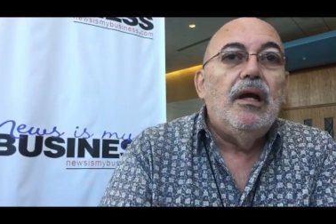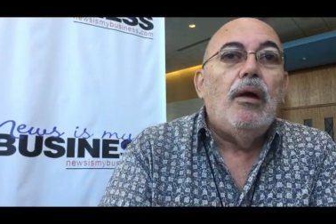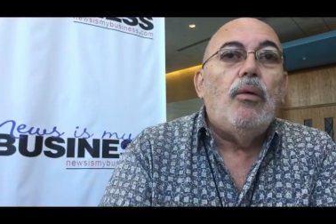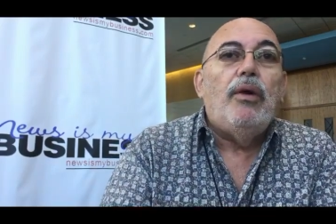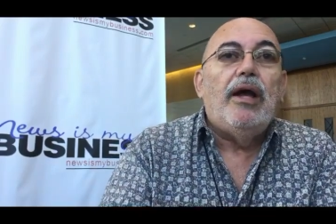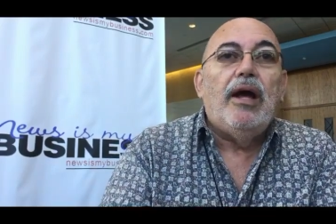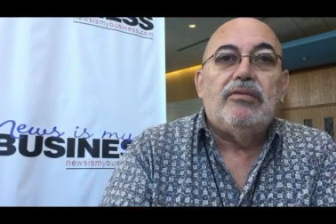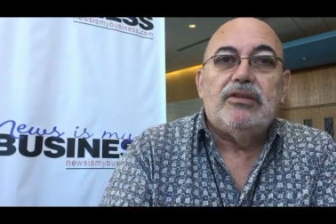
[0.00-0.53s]

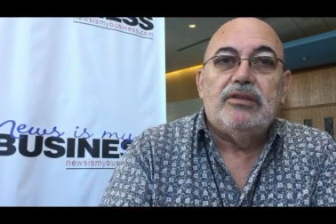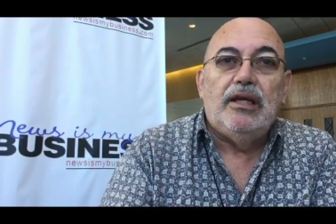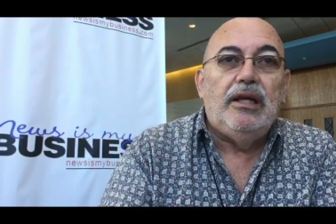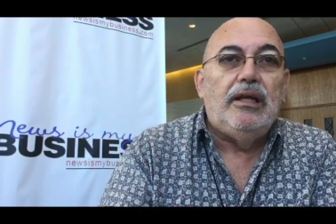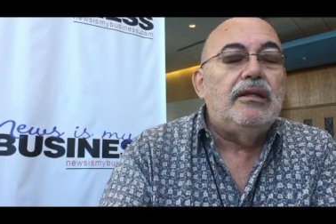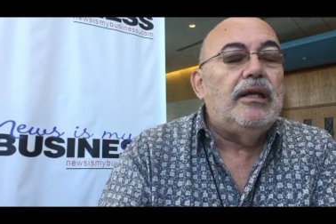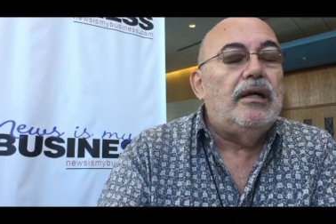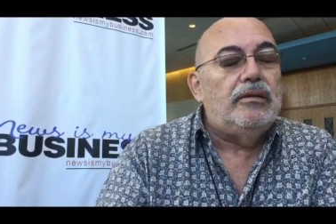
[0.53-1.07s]
we have
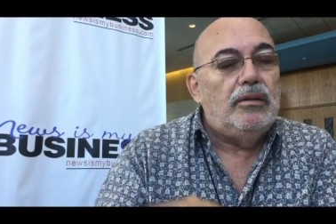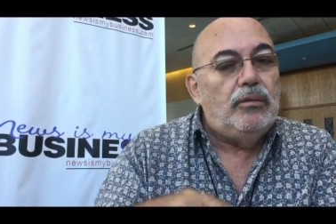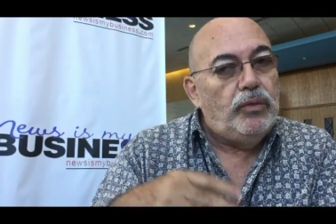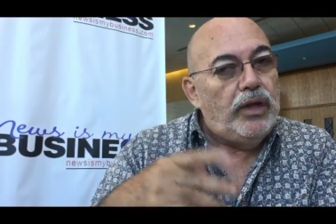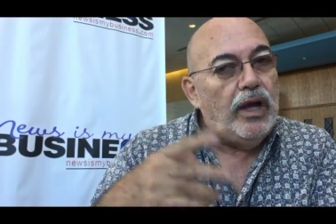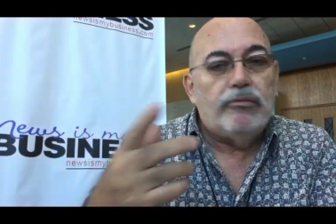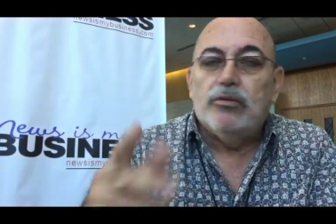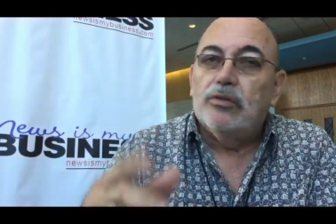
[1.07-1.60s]
seen that
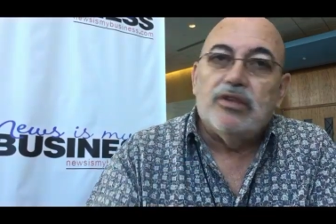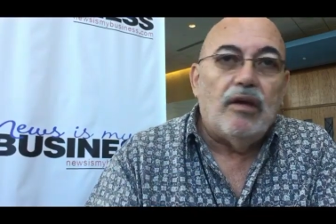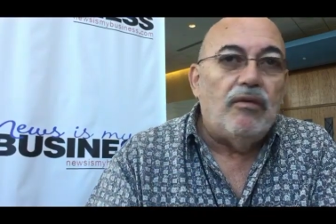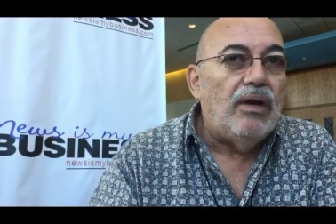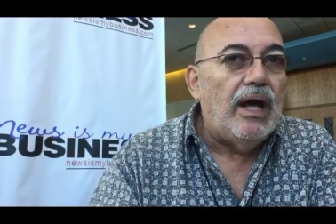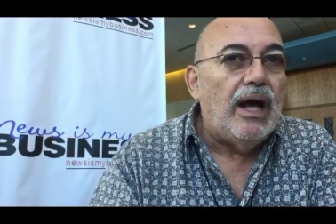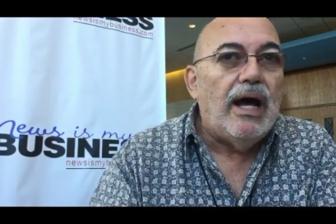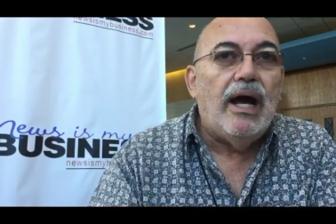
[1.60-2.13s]
we have to save
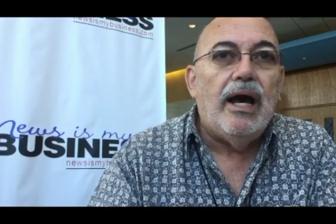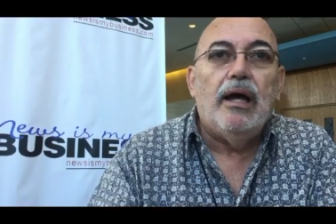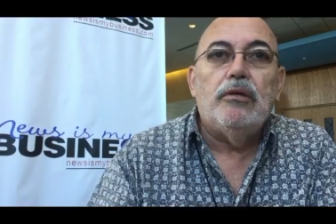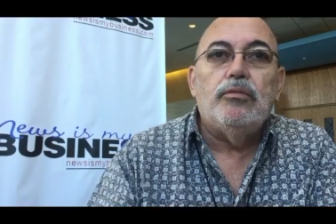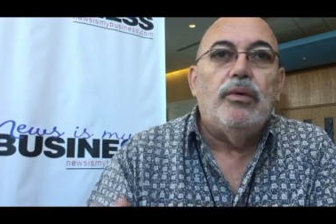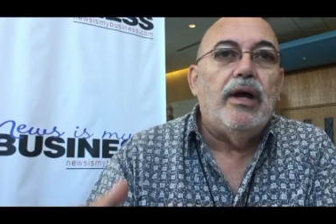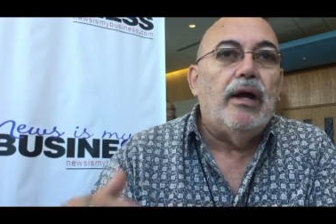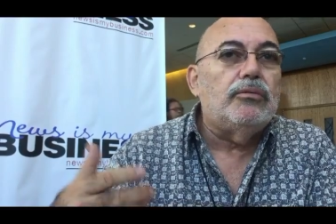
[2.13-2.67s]

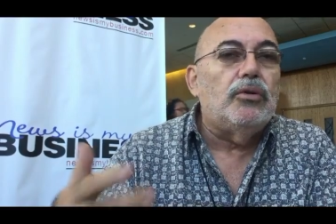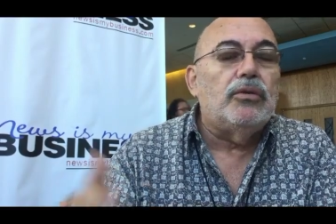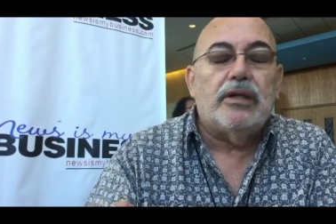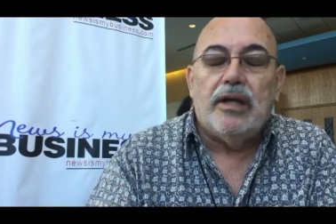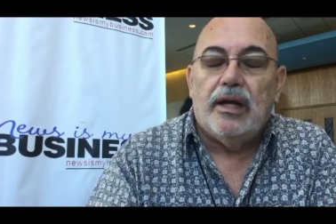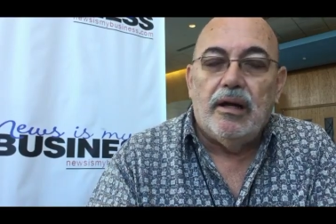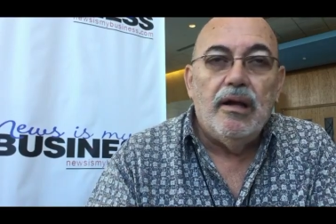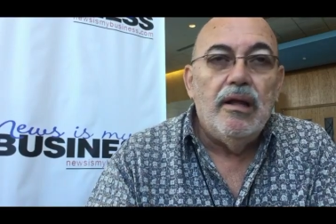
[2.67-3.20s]
lives, we have to
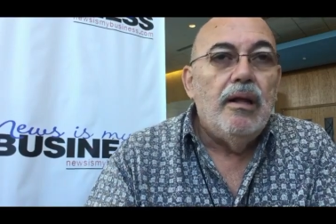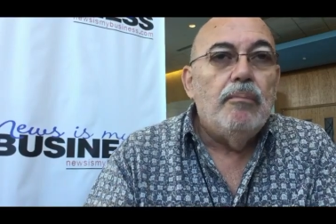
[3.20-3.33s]
care,